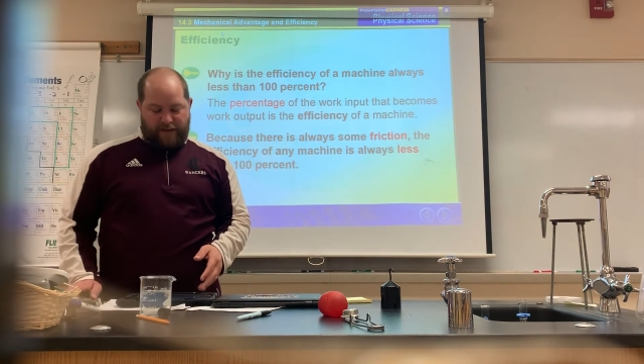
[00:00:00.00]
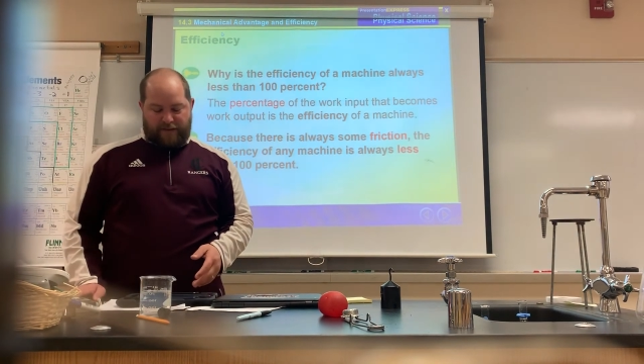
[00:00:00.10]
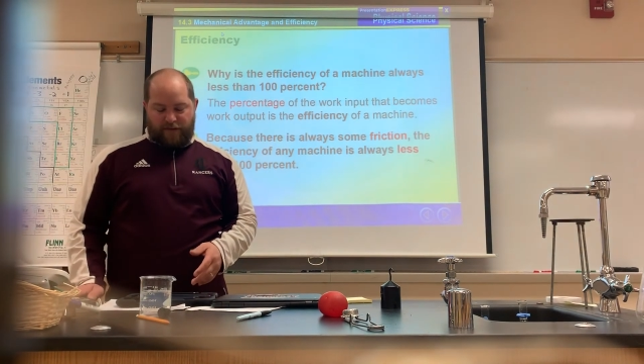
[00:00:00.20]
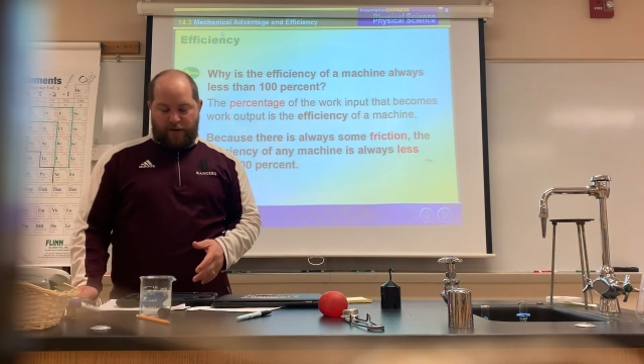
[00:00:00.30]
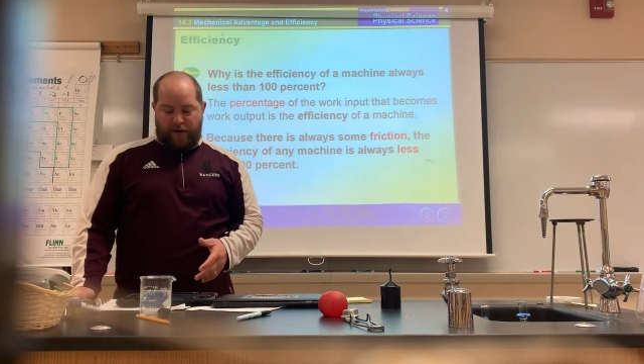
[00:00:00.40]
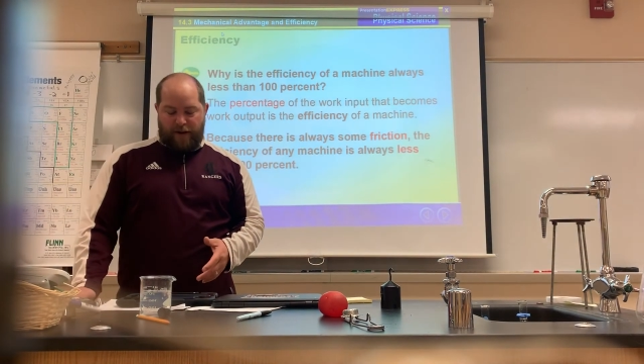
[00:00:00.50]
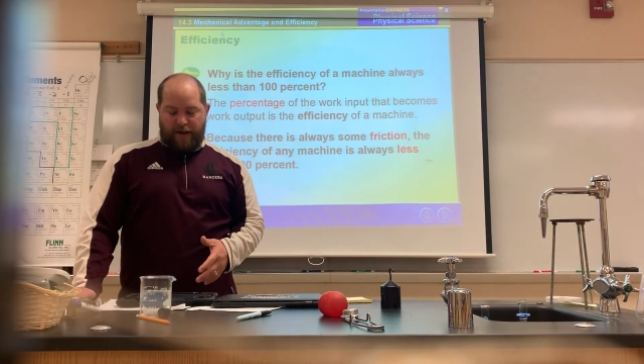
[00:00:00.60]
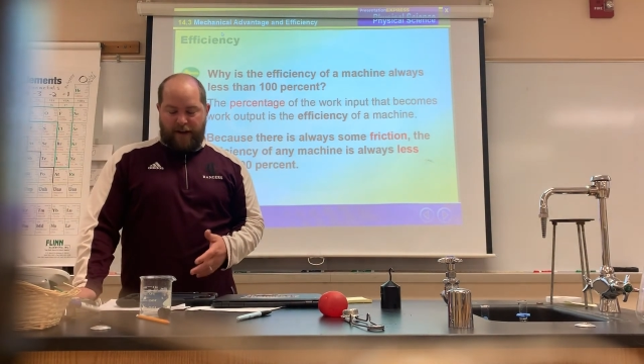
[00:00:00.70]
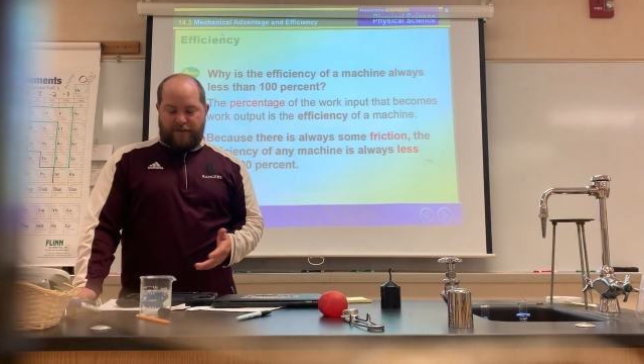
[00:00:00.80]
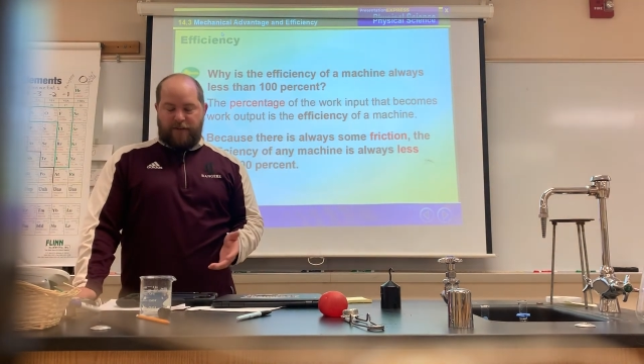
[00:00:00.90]
So
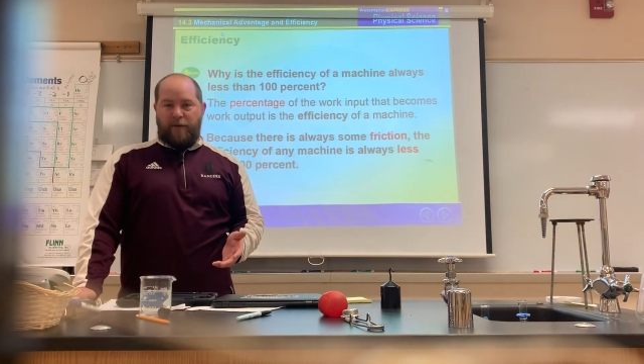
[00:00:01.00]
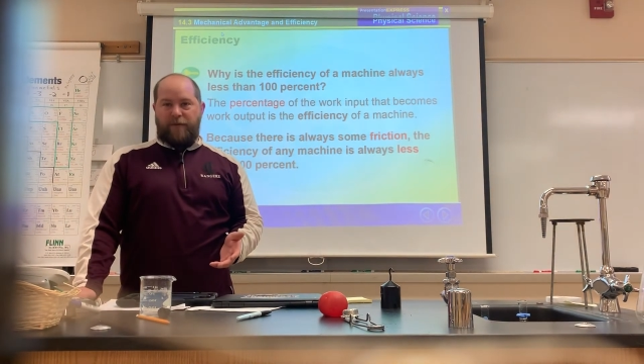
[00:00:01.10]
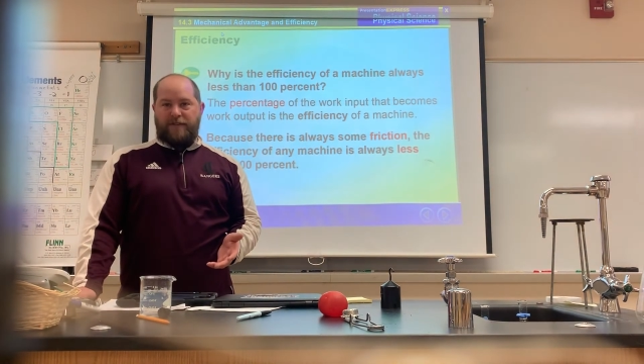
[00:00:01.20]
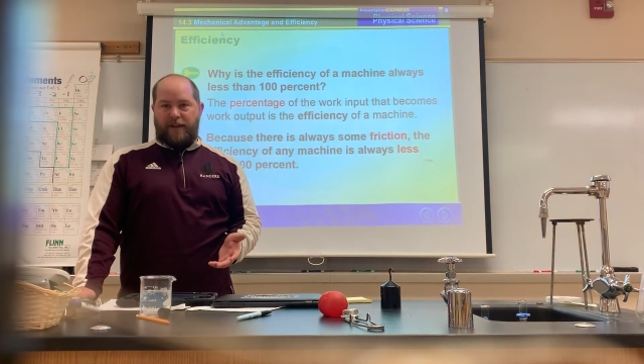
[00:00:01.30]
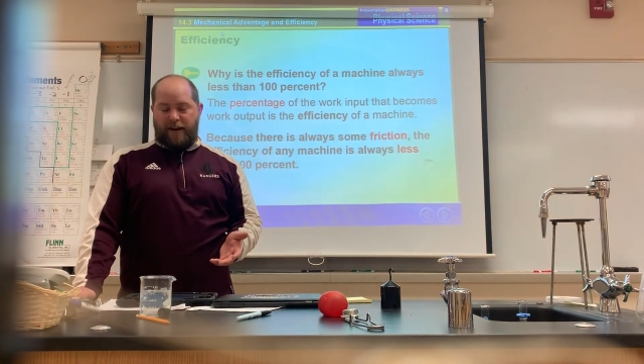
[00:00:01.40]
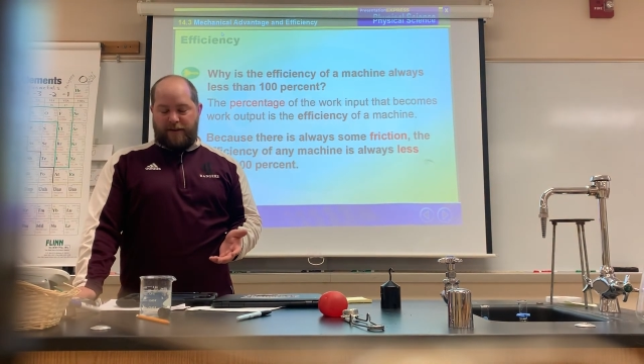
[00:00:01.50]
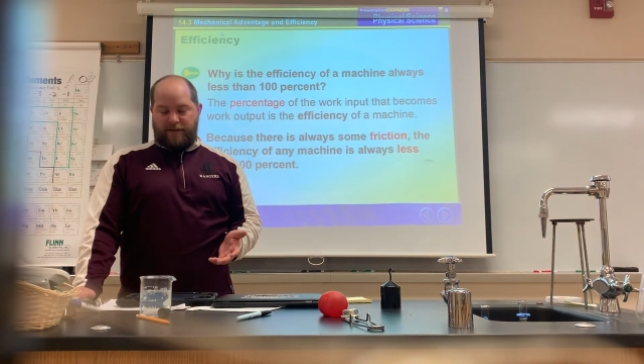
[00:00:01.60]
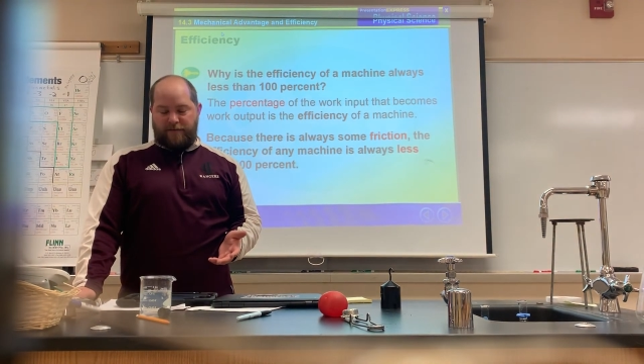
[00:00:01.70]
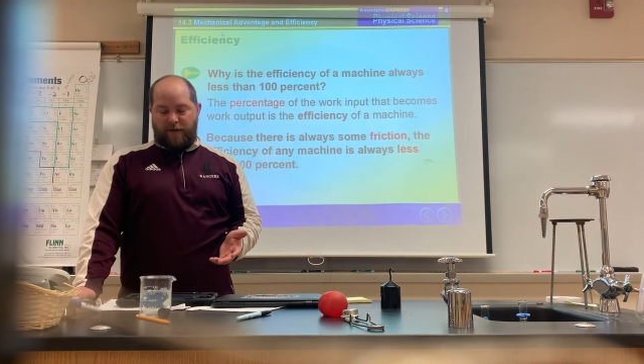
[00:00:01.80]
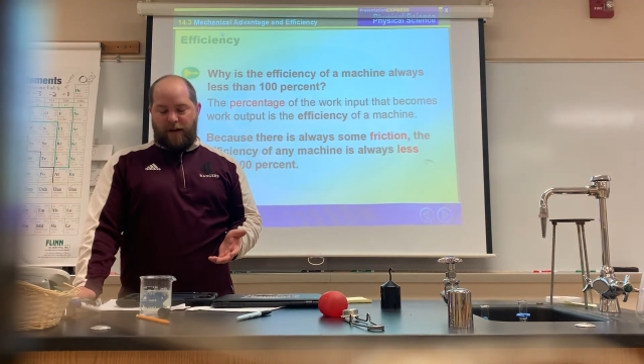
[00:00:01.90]
yeah, so the percentage
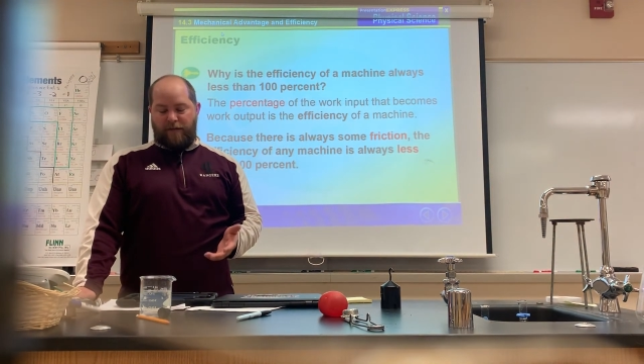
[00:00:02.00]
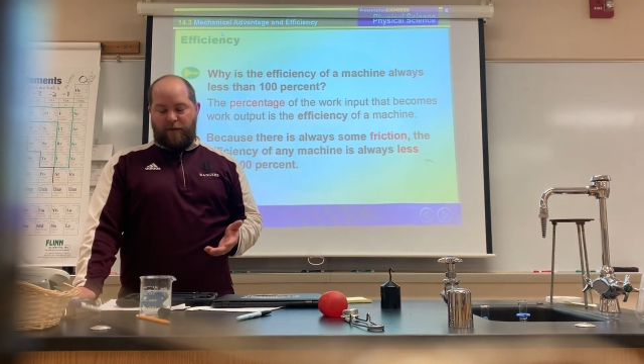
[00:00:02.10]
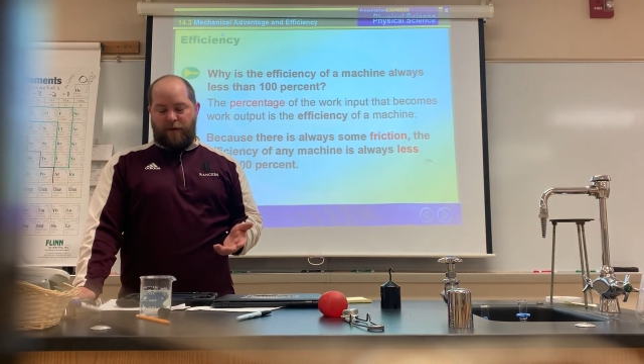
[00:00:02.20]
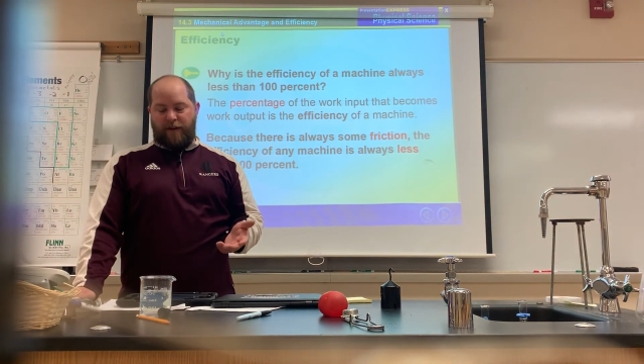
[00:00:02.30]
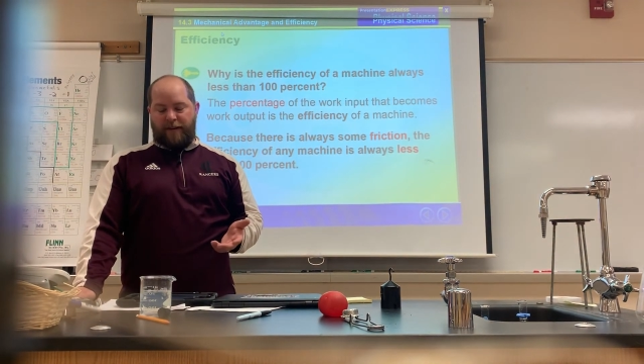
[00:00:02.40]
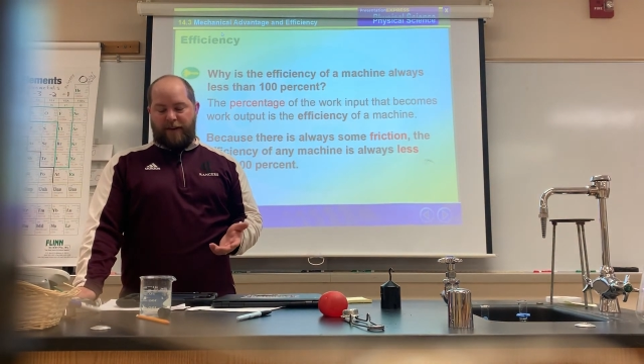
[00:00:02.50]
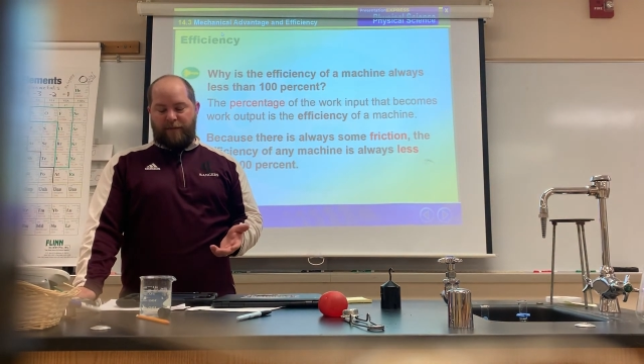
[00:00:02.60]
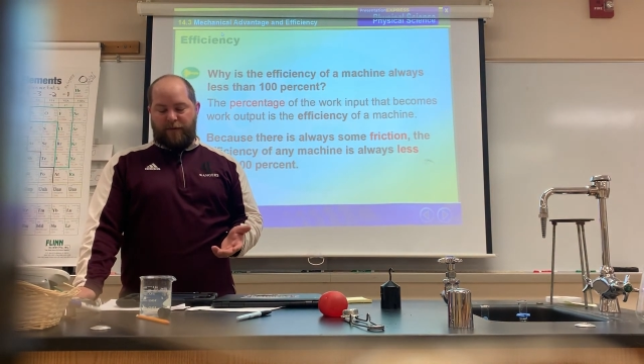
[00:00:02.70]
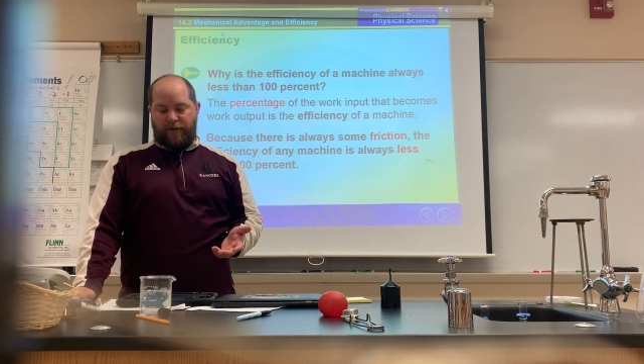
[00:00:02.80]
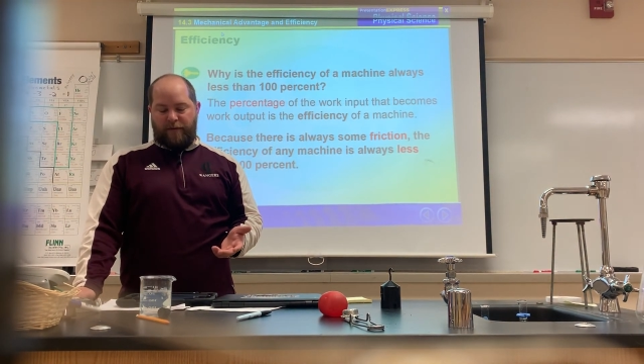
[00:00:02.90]
of the work
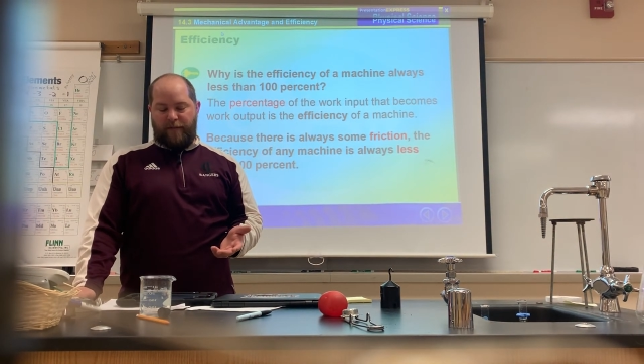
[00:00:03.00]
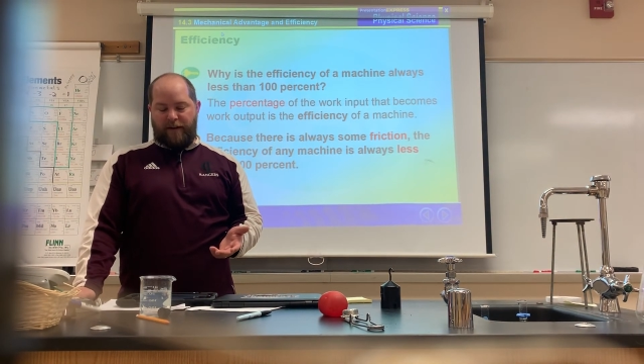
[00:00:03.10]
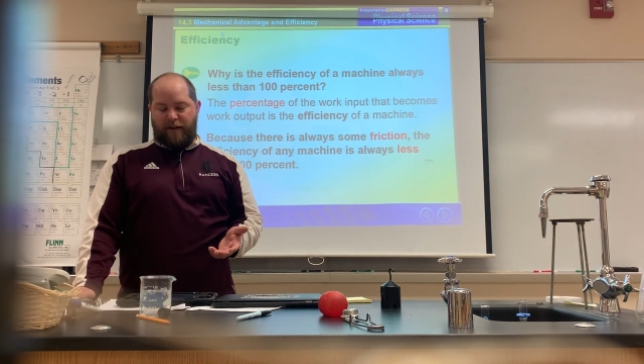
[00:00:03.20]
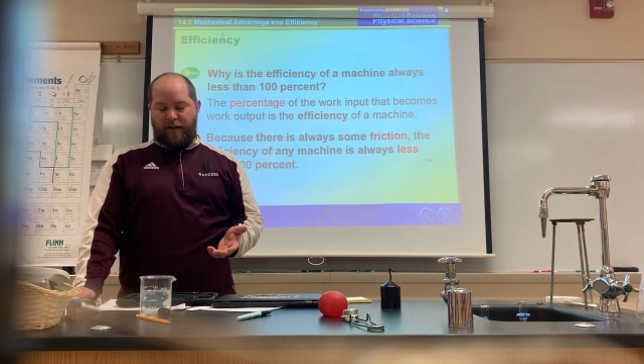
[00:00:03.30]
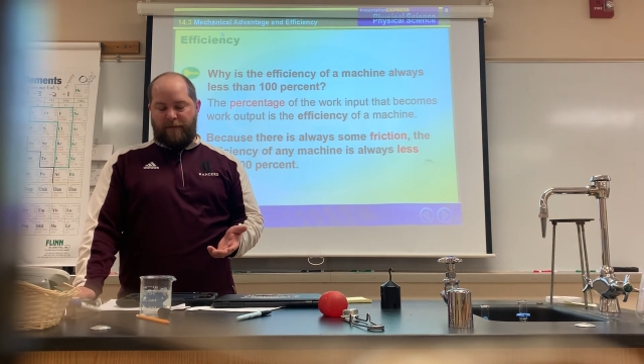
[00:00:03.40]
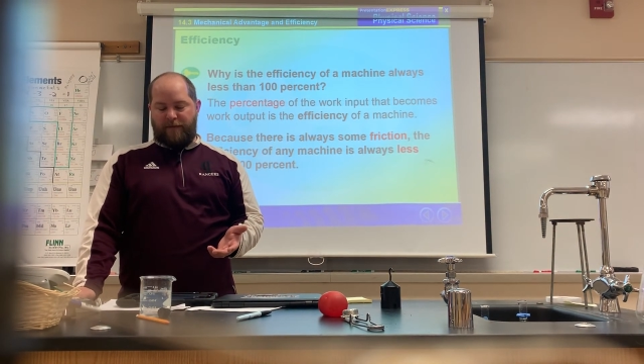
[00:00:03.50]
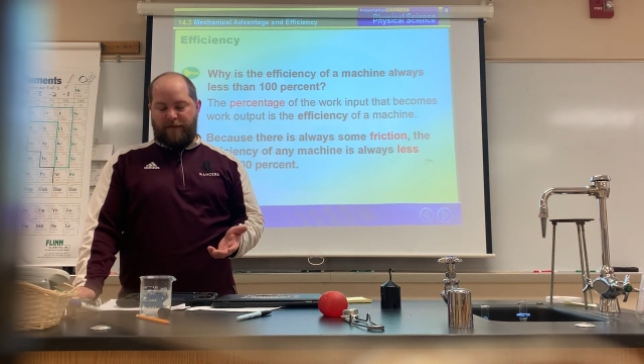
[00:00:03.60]
input becomes